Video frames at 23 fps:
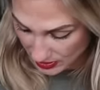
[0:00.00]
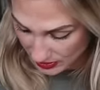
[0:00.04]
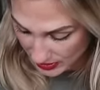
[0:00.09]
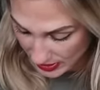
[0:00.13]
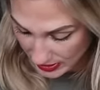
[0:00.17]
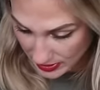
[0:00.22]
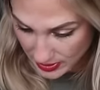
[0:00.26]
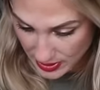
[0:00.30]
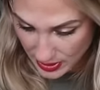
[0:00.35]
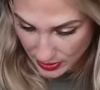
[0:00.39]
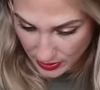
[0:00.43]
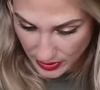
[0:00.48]

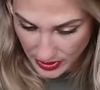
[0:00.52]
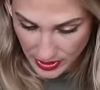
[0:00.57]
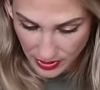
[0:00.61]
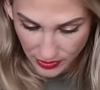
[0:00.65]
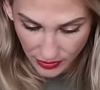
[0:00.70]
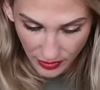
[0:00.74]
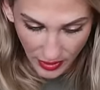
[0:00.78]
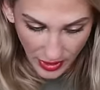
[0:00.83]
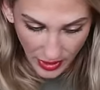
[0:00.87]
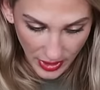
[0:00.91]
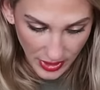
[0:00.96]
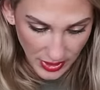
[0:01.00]
That's always
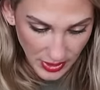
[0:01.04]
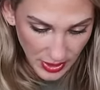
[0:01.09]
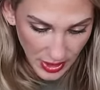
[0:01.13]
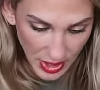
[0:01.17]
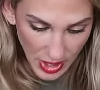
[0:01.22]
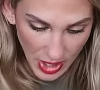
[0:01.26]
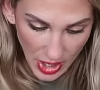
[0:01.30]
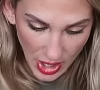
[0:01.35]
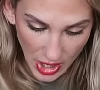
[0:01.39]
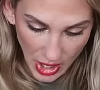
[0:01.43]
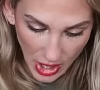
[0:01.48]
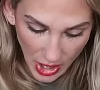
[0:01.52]
fun.
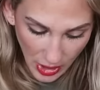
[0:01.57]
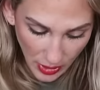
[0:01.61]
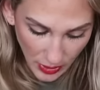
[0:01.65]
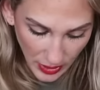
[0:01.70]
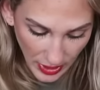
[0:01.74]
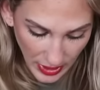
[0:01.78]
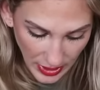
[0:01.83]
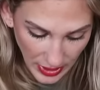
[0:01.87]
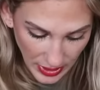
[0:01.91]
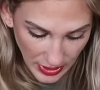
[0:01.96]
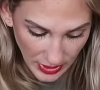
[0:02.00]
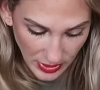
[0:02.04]

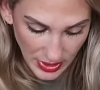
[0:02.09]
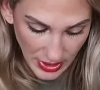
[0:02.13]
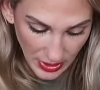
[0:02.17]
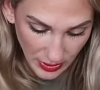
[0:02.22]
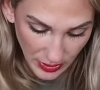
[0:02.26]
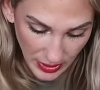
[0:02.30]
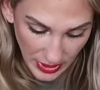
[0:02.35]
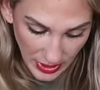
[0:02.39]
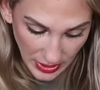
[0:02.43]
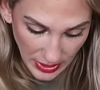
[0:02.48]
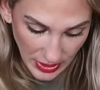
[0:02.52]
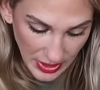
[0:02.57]
Okay,
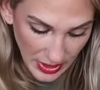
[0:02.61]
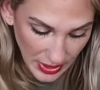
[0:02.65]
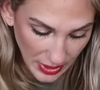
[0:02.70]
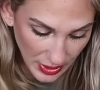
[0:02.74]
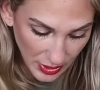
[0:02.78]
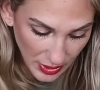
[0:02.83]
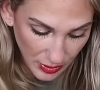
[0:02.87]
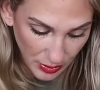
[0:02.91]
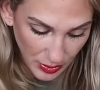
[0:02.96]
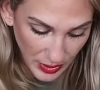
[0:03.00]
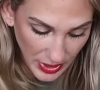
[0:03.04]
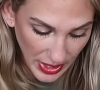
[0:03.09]
so in
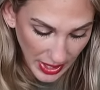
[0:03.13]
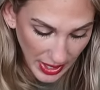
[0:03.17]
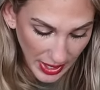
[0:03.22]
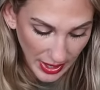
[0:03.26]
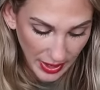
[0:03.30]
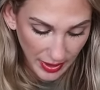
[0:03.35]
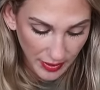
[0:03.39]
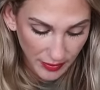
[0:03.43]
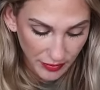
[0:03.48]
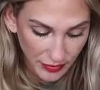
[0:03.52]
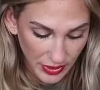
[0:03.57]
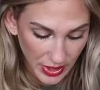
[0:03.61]
here we
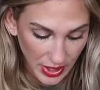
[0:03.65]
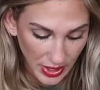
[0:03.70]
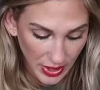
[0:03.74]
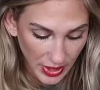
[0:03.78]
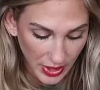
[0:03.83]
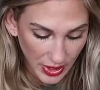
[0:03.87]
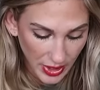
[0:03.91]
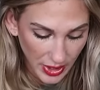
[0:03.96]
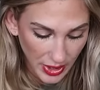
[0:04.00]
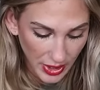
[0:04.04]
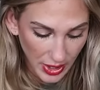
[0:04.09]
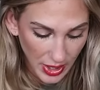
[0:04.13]
have
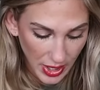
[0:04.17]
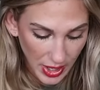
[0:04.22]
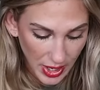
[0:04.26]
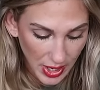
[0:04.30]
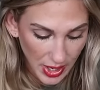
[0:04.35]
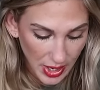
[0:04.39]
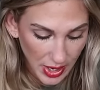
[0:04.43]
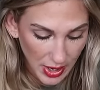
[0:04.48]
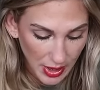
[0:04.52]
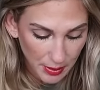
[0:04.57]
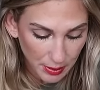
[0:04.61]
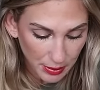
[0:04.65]
their
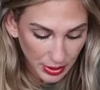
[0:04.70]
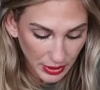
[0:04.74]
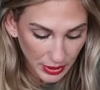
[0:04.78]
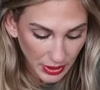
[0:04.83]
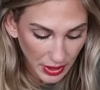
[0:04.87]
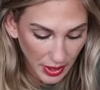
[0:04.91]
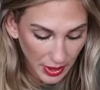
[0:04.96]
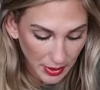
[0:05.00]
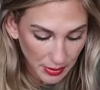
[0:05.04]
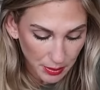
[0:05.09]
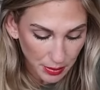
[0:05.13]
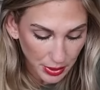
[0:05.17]

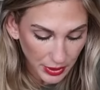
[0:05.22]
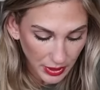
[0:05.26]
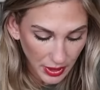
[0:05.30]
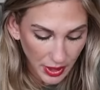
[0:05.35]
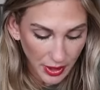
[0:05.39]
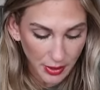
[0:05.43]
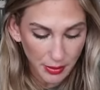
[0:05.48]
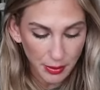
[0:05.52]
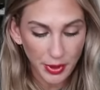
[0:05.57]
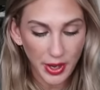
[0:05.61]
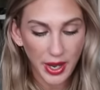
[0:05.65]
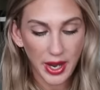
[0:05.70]
Plum
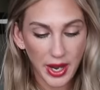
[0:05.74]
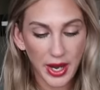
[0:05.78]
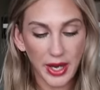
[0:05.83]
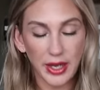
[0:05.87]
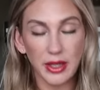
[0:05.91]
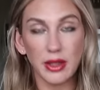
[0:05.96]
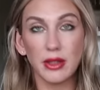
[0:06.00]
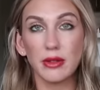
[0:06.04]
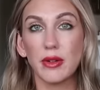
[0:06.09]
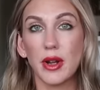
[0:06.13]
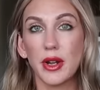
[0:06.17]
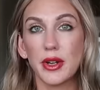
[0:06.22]
Plump
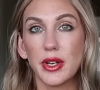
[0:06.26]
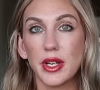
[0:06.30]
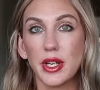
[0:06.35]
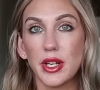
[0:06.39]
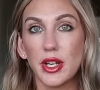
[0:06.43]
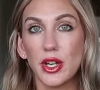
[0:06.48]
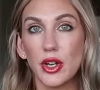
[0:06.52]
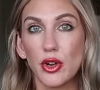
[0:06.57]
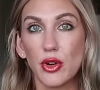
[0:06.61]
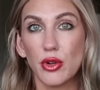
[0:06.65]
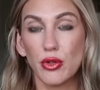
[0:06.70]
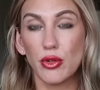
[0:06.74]

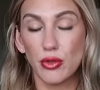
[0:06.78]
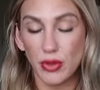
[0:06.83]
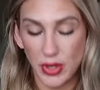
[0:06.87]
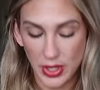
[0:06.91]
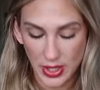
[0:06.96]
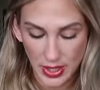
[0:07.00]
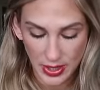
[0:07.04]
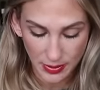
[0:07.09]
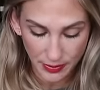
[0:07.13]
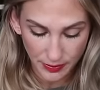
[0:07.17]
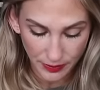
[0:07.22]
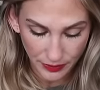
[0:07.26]
Hyaluronic
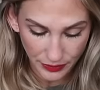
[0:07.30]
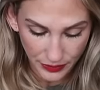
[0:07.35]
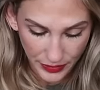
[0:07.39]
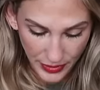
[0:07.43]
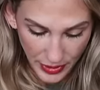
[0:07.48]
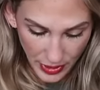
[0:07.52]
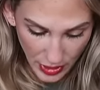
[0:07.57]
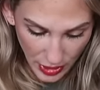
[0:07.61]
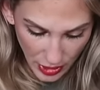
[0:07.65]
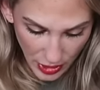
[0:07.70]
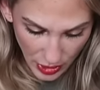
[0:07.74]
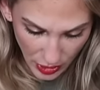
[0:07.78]
Cream.
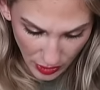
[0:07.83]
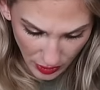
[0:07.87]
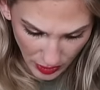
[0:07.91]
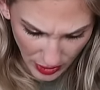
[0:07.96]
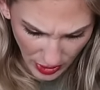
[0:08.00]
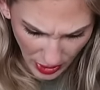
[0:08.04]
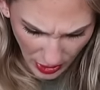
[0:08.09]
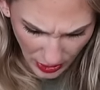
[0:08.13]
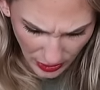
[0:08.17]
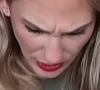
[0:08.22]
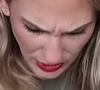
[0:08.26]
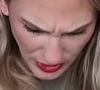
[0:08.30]

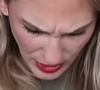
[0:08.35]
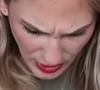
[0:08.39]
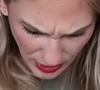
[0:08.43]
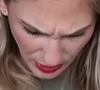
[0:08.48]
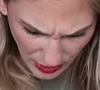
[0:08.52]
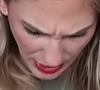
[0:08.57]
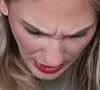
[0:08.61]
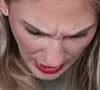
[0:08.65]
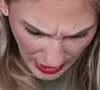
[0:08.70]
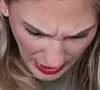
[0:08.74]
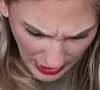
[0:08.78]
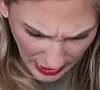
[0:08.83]
Also
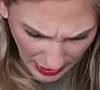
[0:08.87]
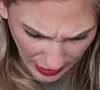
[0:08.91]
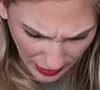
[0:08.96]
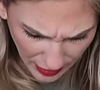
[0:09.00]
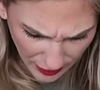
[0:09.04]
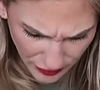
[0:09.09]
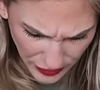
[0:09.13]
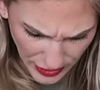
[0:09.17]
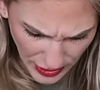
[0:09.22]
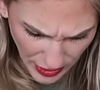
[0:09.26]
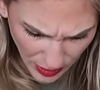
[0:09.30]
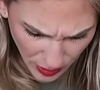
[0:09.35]

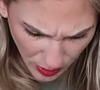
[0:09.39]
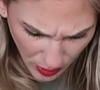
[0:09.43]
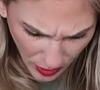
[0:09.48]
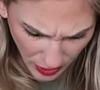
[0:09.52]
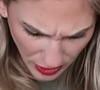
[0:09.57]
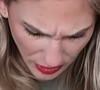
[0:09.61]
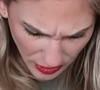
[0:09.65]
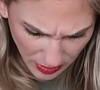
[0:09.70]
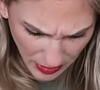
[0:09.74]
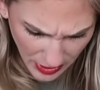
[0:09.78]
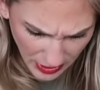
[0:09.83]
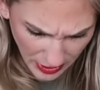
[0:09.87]
have the
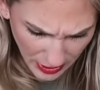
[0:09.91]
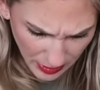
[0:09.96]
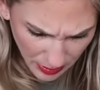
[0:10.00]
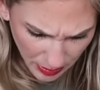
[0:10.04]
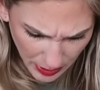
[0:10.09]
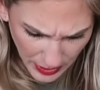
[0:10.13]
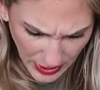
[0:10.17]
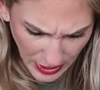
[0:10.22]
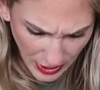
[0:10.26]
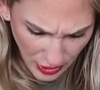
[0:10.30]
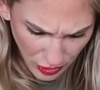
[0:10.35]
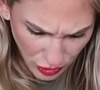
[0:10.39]
Watermelon
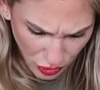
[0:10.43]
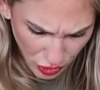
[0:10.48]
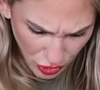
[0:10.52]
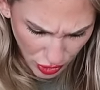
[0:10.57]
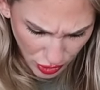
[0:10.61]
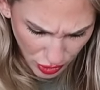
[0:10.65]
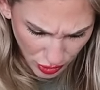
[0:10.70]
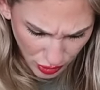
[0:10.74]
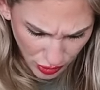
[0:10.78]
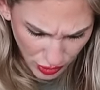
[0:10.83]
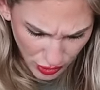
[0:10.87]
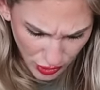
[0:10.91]
Pink
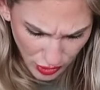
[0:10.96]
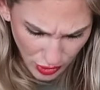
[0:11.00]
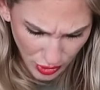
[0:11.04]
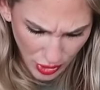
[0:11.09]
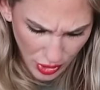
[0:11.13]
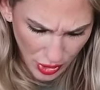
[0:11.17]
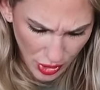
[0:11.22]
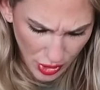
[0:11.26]
Juice